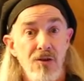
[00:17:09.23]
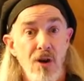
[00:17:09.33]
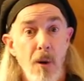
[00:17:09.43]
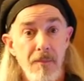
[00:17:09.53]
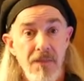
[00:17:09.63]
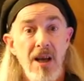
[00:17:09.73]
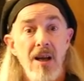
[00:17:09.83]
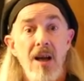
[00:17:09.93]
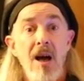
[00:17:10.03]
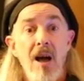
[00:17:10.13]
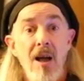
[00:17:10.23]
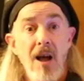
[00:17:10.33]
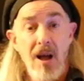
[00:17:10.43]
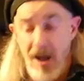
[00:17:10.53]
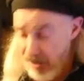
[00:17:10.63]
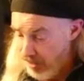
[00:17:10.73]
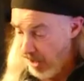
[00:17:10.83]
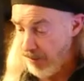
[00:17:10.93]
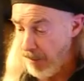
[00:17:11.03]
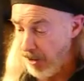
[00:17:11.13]
So
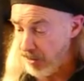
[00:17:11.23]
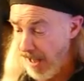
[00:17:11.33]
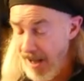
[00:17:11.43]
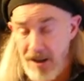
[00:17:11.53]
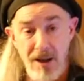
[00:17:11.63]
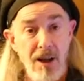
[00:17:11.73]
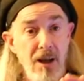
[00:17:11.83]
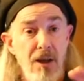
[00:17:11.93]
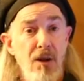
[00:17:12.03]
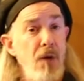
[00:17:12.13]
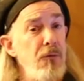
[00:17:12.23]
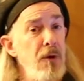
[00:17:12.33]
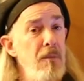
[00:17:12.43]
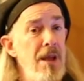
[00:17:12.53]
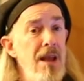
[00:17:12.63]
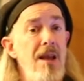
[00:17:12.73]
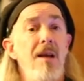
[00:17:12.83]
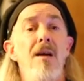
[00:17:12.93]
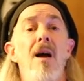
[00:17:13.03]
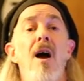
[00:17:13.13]
enough about that. Enough for
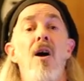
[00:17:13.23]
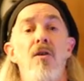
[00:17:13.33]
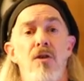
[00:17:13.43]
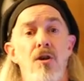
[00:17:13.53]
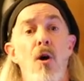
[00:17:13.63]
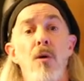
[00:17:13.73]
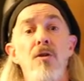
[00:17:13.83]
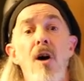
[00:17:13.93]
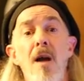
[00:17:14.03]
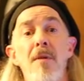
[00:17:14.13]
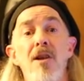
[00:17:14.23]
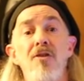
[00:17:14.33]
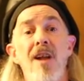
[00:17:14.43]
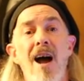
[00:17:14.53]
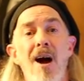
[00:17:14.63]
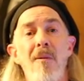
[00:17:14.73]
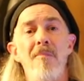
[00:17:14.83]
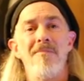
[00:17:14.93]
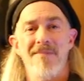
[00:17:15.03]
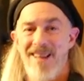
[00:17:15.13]
me. You know what time it is now.
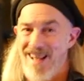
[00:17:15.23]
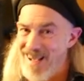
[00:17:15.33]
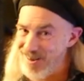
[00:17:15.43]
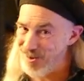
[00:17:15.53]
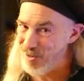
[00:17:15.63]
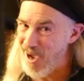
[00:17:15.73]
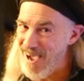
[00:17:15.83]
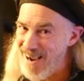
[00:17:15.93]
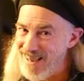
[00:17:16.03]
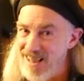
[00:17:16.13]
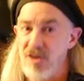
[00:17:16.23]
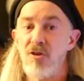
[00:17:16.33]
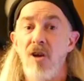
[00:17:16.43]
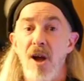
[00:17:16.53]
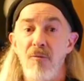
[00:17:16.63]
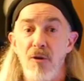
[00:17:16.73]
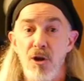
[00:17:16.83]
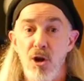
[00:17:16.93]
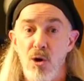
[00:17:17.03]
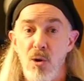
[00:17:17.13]
That's right. It's time for
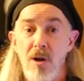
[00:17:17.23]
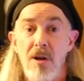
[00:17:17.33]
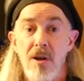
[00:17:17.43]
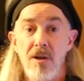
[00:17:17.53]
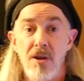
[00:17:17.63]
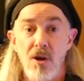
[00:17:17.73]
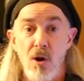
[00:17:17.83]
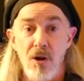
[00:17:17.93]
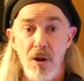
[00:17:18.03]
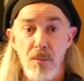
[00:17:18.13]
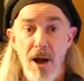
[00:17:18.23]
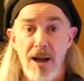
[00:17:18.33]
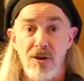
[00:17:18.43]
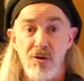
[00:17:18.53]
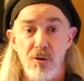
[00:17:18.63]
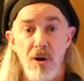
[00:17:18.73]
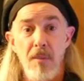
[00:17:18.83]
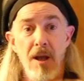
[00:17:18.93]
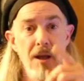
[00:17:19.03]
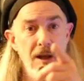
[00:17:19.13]
you to go to the practice
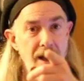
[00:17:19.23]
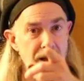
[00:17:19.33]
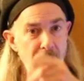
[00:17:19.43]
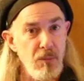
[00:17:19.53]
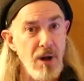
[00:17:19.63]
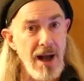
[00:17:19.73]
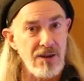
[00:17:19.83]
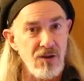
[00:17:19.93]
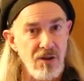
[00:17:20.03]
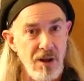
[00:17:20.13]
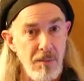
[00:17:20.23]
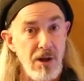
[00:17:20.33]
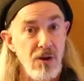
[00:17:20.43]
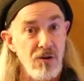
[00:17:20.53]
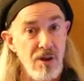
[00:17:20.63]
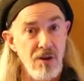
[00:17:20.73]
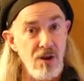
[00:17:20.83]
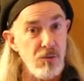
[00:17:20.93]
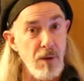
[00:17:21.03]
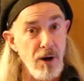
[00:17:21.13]
room and get practicing, because
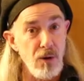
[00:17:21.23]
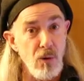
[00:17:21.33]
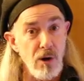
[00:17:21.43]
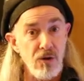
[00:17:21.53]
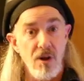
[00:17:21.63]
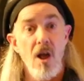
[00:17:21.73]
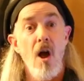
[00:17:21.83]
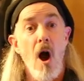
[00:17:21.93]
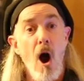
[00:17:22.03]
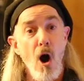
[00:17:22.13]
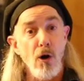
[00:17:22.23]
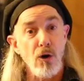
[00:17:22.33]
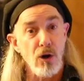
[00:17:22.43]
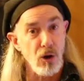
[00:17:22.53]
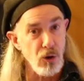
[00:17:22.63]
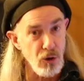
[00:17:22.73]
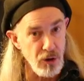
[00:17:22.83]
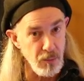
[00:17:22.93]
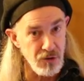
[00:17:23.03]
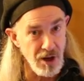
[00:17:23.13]
these bar chords aren't going to learn
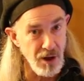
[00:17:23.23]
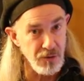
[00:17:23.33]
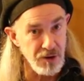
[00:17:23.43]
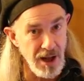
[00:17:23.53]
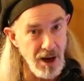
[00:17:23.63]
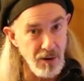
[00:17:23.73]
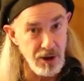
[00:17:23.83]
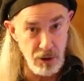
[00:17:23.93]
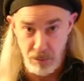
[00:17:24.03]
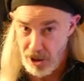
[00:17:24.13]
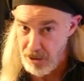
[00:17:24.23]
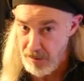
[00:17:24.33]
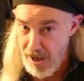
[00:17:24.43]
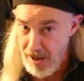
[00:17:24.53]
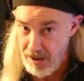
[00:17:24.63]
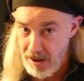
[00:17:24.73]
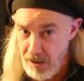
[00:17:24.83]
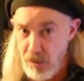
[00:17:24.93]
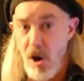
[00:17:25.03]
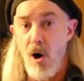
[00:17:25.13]
themselves now. Can you play them yet?
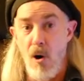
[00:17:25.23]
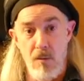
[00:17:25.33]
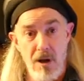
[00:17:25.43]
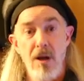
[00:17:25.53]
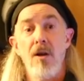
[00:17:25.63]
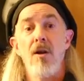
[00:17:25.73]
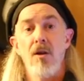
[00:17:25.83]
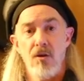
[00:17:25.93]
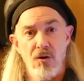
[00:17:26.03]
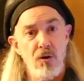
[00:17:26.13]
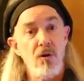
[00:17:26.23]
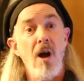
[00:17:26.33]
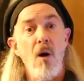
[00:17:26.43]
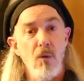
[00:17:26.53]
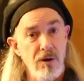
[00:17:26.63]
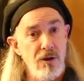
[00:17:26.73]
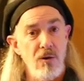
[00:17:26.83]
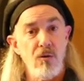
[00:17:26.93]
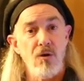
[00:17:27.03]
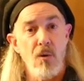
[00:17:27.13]
No. So you got work to
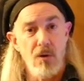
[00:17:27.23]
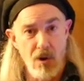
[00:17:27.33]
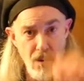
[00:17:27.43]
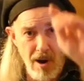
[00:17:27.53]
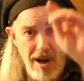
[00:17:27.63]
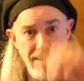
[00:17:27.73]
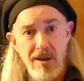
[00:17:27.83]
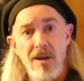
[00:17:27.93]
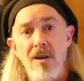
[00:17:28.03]
do. So go on.